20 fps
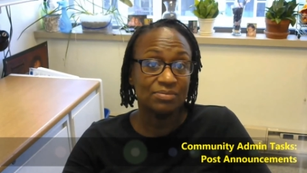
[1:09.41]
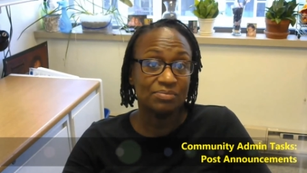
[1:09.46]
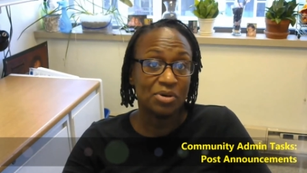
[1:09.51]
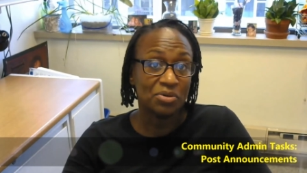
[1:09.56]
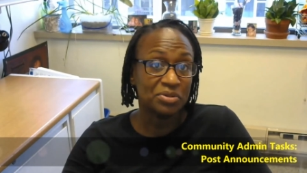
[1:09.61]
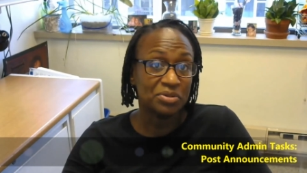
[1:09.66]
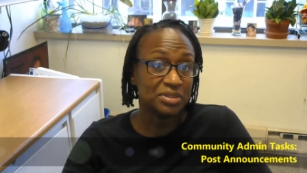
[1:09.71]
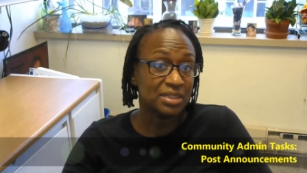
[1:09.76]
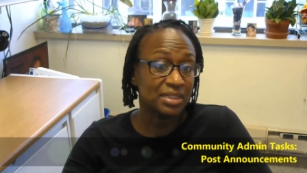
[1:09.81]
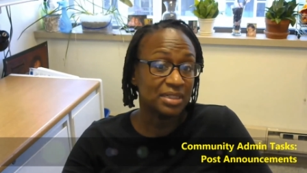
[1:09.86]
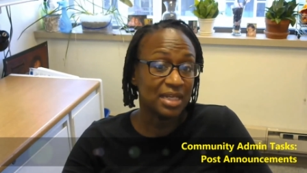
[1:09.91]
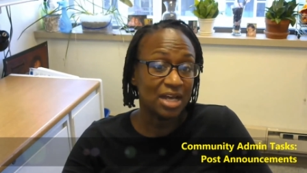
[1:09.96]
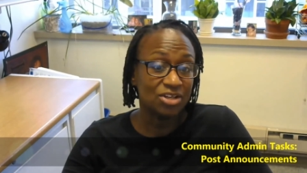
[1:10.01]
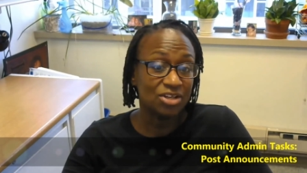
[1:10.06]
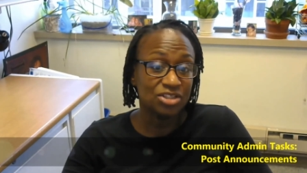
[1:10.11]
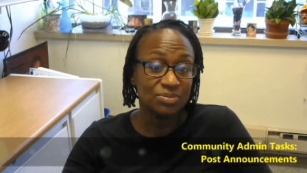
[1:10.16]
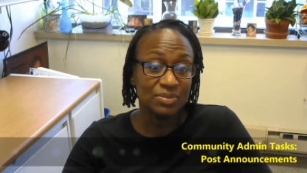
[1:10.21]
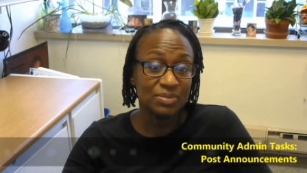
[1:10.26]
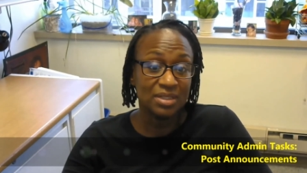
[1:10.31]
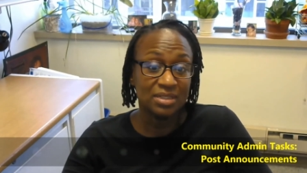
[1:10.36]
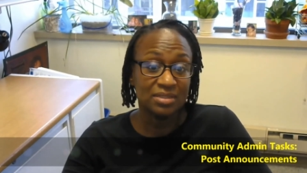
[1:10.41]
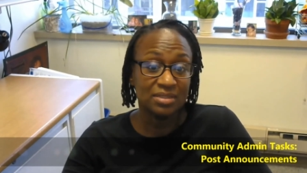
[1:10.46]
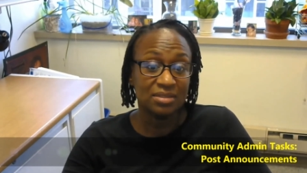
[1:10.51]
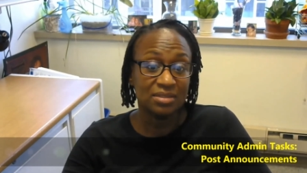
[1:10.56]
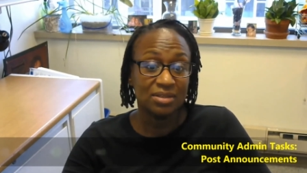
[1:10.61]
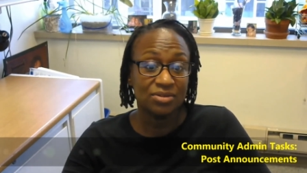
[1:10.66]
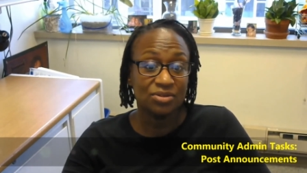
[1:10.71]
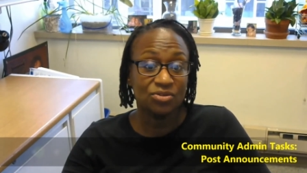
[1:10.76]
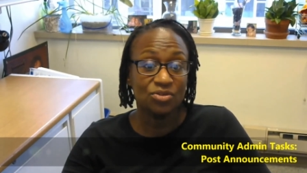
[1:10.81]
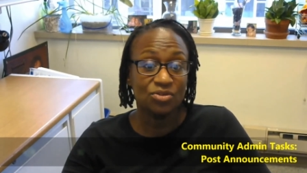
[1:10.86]
post announcements
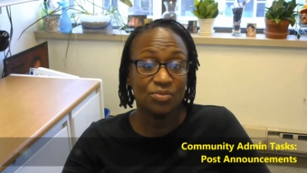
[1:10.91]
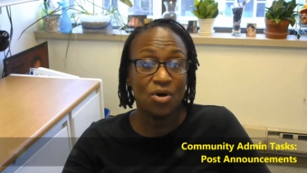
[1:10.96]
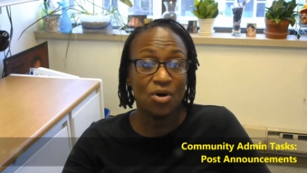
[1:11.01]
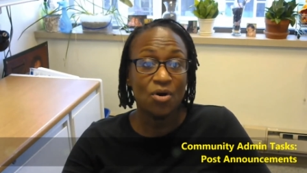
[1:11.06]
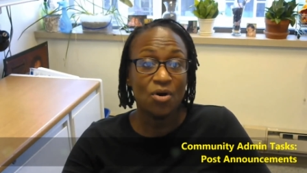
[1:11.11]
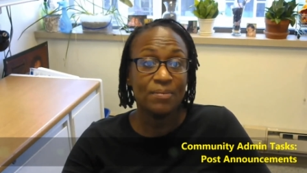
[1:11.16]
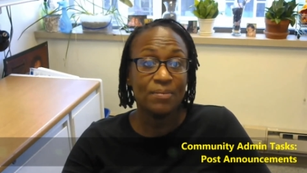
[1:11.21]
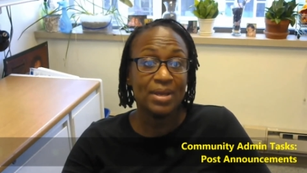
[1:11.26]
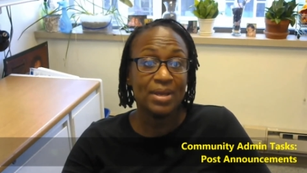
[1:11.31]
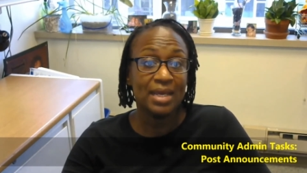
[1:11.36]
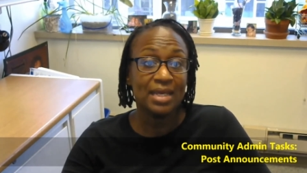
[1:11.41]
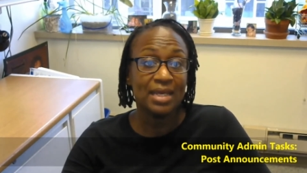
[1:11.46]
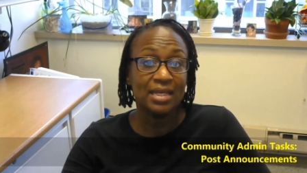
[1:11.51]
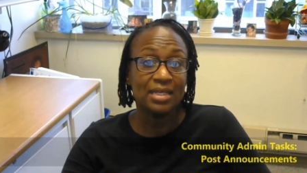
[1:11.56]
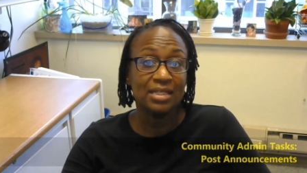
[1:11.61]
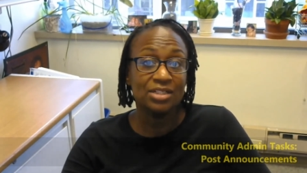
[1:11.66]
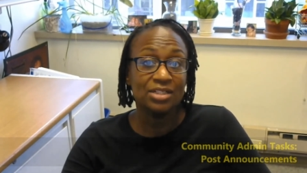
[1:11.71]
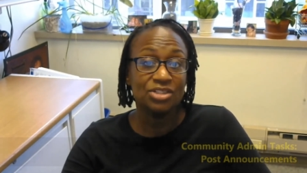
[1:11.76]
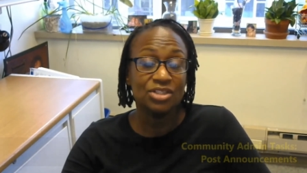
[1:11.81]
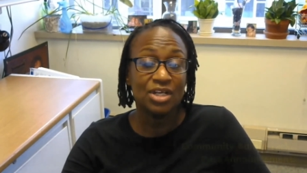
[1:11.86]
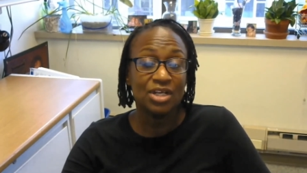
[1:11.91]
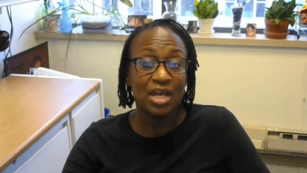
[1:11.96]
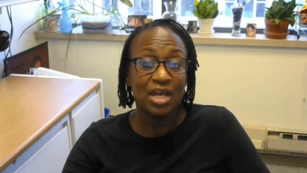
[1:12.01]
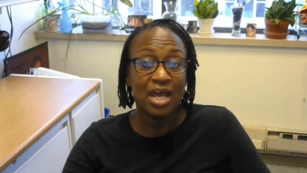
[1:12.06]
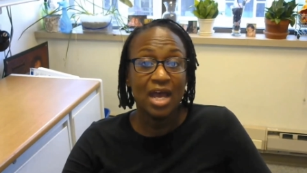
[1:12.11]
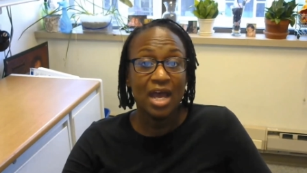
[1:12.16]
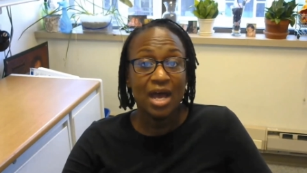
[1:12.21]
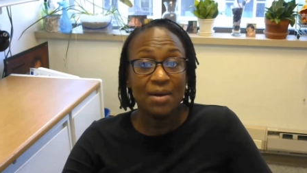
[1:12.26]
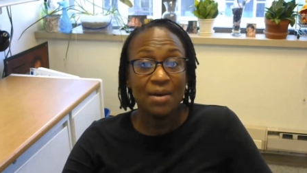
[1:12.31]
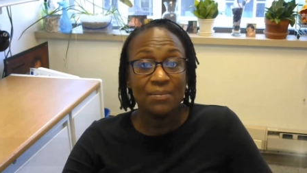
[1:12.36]
on the group homepage,
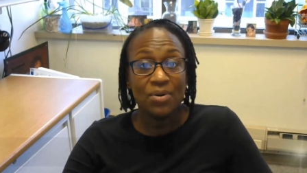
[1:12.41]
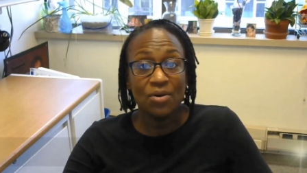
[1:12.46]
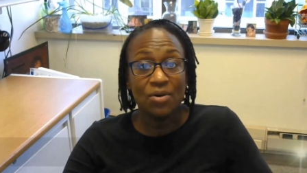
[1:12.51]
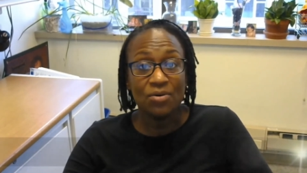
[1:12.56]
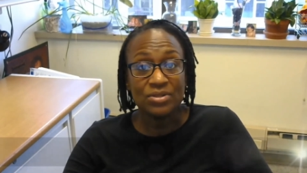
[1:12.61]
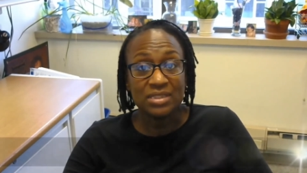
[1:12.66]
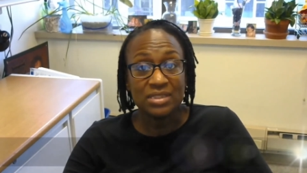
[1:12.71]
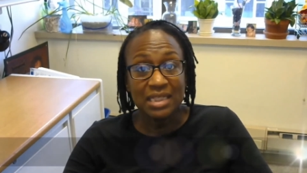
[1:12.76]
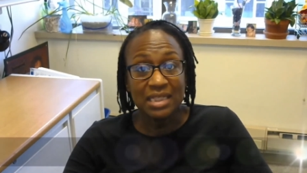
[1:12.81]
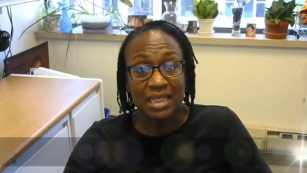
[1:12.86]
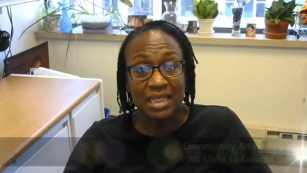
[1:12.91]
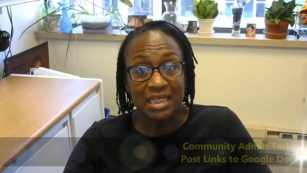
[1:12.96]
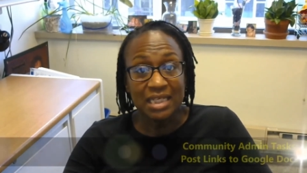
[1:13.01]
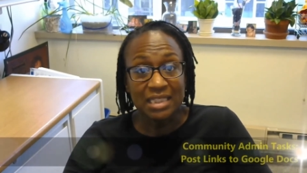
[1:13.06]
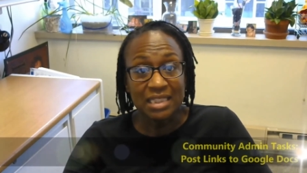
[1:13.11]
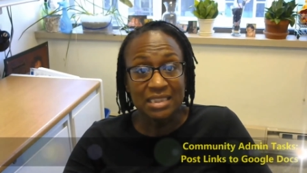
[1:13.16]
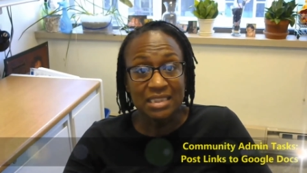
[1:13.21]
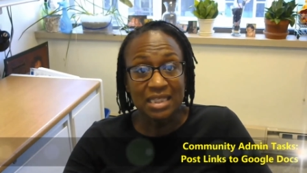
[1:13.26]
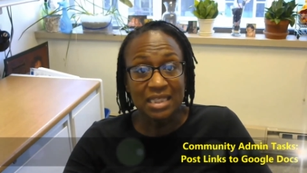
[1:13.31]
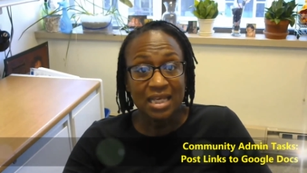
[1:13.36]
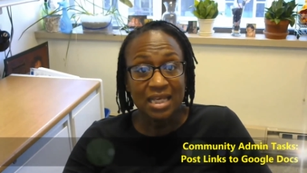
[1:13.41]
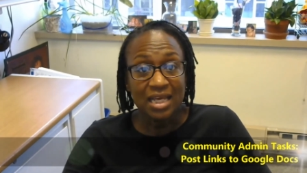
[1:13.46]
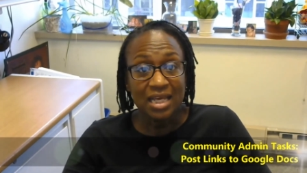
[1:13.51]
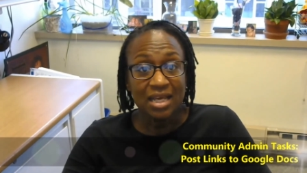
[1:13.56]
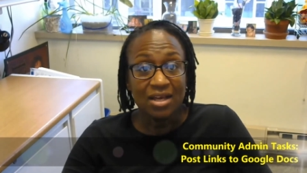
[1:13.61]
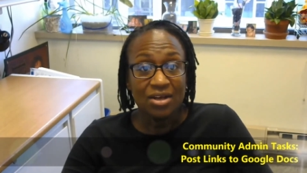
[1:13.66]
post links